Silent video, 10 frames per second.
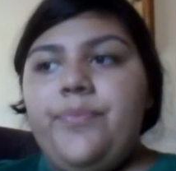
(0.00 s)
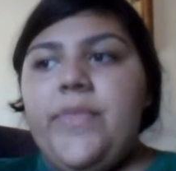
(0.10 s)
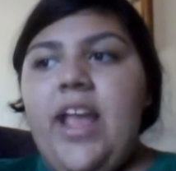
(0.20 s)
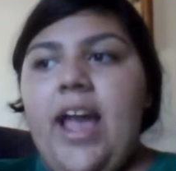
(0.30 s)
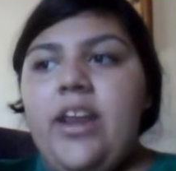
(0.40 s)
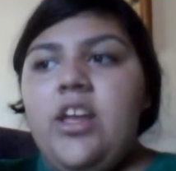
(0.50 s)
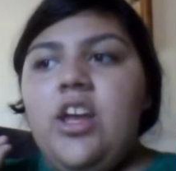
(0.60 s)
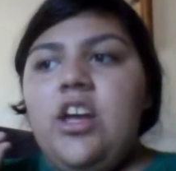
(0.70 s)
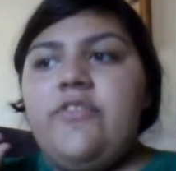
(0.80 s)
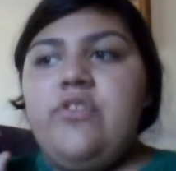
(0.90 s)
add
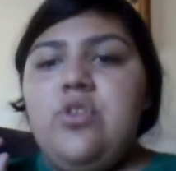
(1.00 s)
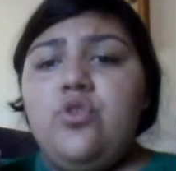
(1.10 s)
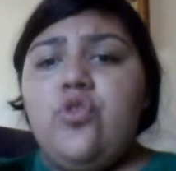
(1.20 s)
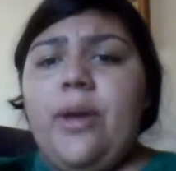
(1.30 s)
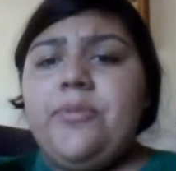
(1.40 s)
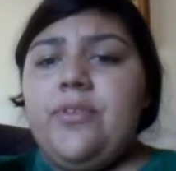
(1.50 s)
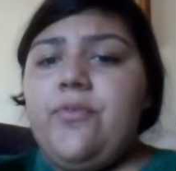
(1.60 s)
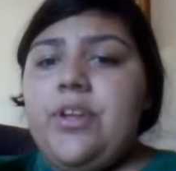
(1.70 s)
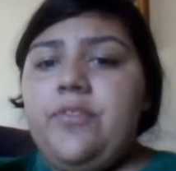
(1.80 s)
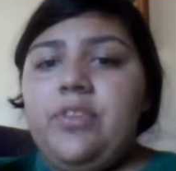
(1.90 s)
a few drops of
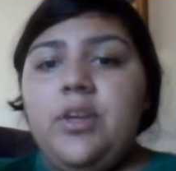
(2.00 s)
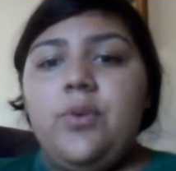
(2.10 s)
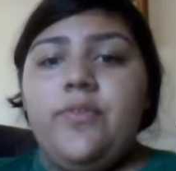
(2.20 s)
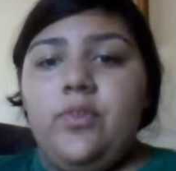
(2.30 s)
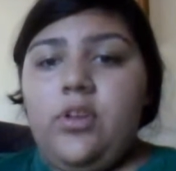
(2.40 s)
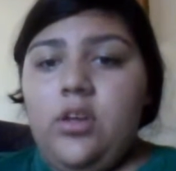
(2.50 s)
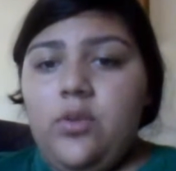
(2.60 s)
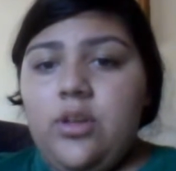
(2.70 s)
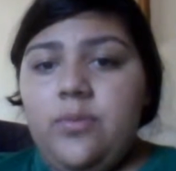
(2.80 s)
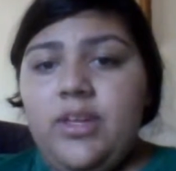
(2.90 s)
red of liquid food
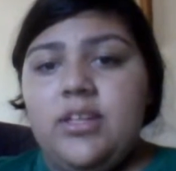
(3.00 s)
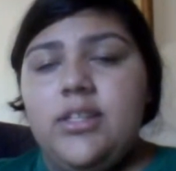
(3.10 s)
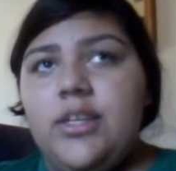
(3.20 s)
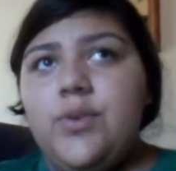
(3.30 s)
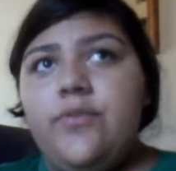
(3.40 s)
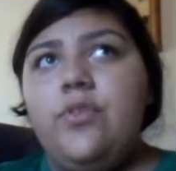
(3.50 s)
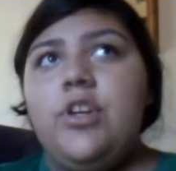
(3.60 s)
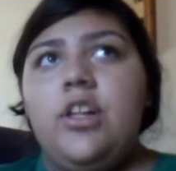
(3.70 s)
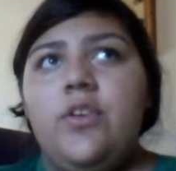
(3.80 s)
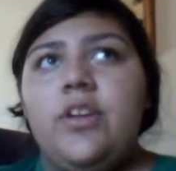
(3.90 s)
coloring, because liquid food
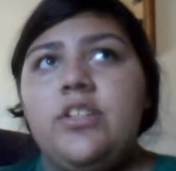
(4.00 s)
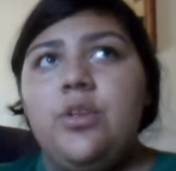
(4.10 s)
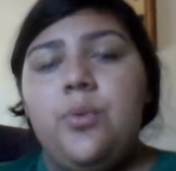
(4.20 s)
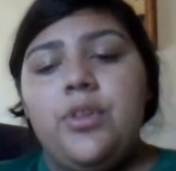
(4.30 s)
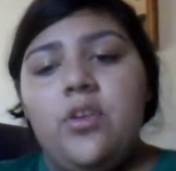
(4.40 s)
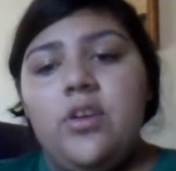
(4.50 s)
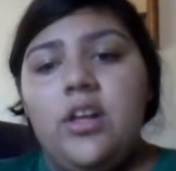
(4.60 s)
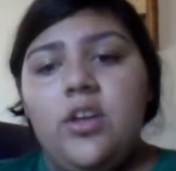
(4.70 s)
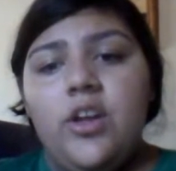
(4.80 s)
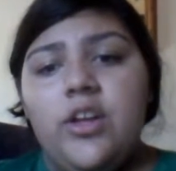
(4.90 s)
coloring is the only one that'll
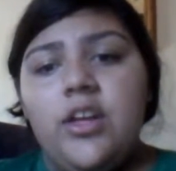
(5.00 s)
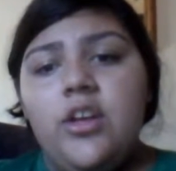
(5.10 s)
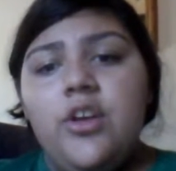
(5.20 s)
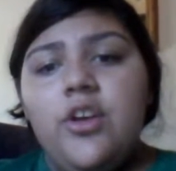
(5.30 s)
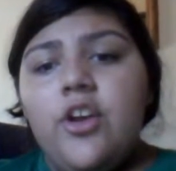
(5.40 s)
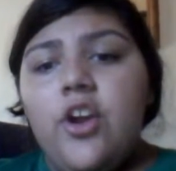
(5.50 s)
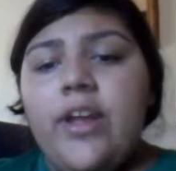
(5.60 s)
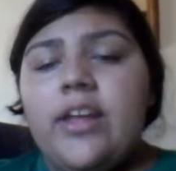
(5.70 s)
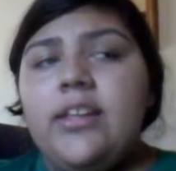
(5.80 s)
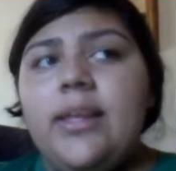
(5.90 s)
color it
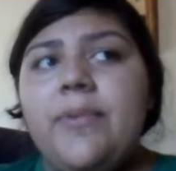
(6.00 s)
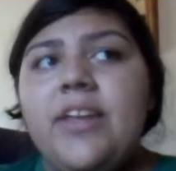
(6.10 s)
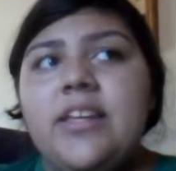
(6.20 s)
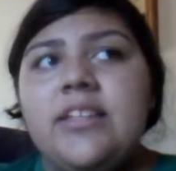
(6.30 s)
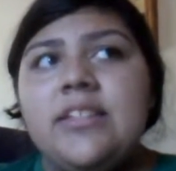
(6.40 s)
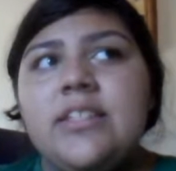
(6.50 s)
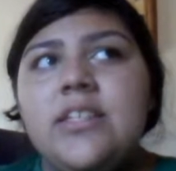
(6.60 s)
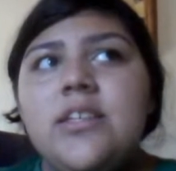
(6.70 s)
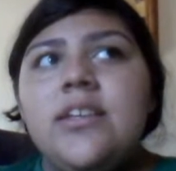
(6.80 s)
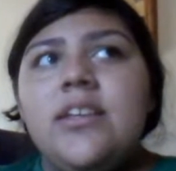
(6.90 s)
correctly, because
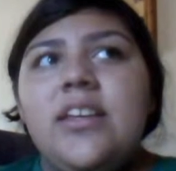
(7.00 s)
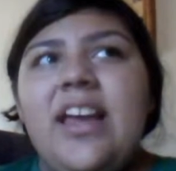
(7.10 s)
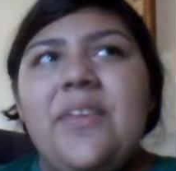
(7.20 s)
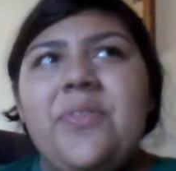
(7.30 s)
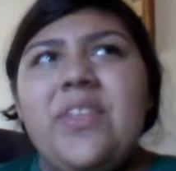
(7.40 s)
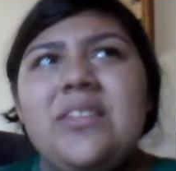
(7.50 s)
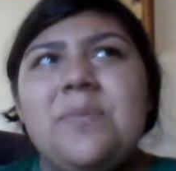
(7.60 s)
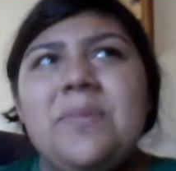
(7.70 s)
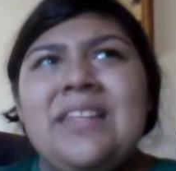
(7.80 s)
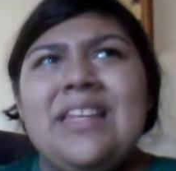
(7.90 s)
I think
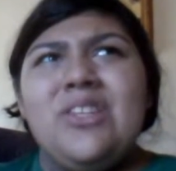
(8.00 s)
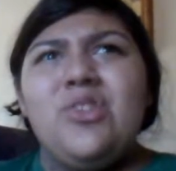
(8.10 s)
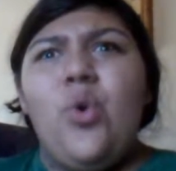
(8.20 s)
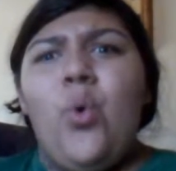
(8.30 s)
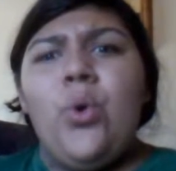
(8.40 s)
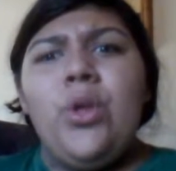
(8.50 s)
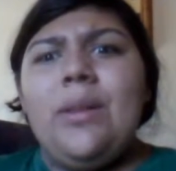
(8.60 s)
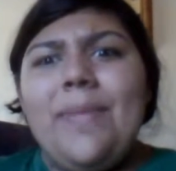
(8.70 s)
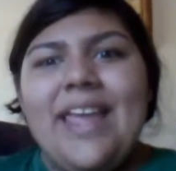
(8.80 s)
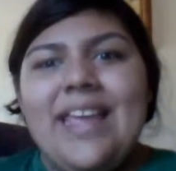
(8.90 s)
something like it's
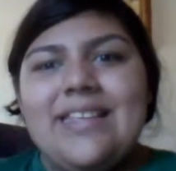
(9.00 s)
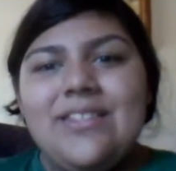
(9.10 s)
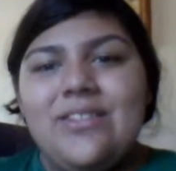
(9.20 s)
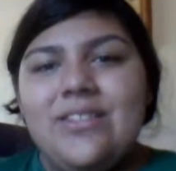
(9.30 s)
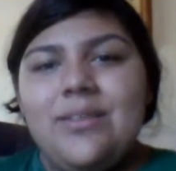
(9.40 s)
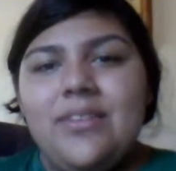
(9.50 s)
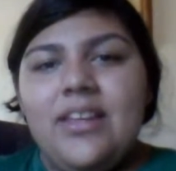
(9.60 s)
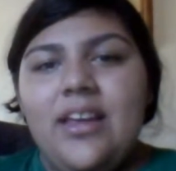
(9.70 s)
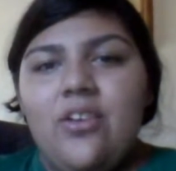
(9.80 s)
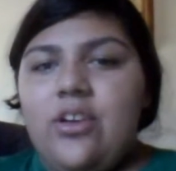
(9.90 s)
oil based or
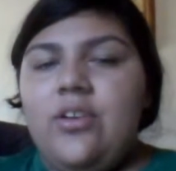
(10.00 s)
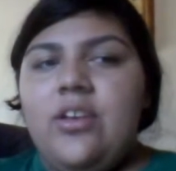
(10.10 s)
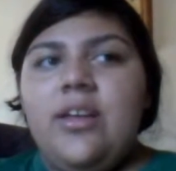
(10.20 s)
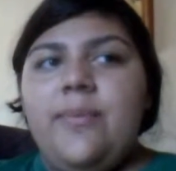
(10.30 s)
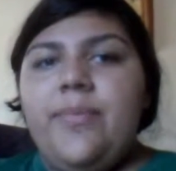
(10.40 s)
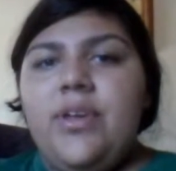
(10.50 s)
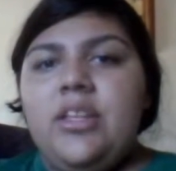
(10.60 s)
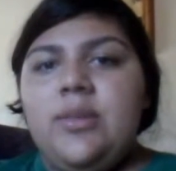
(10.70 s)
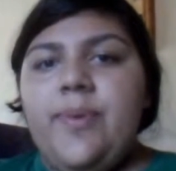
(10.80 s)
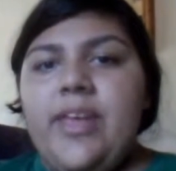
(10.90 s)
something, I don't know,
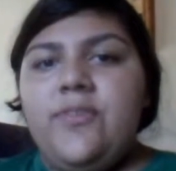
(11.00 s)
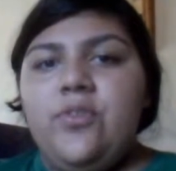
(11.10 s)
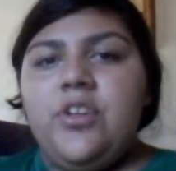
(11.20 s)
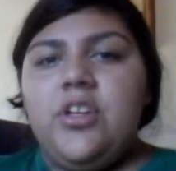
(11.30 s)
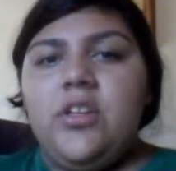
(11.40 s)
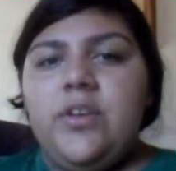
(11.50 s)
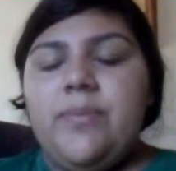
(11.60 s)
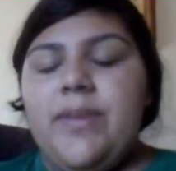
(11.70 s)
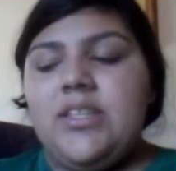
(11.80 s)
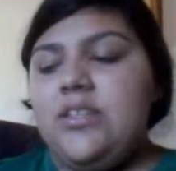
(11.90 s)
but the paste food coloring
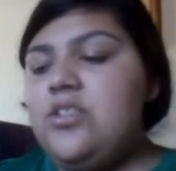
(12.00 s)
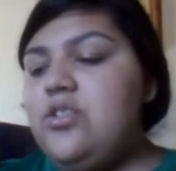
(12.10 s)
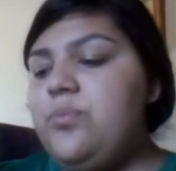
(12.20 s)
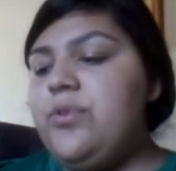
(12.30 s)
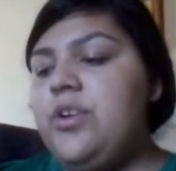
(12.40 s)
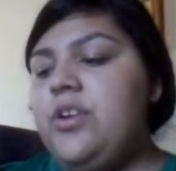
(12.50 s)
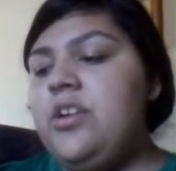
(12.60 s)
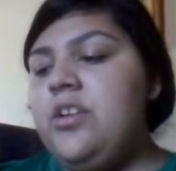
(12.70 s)
makes it super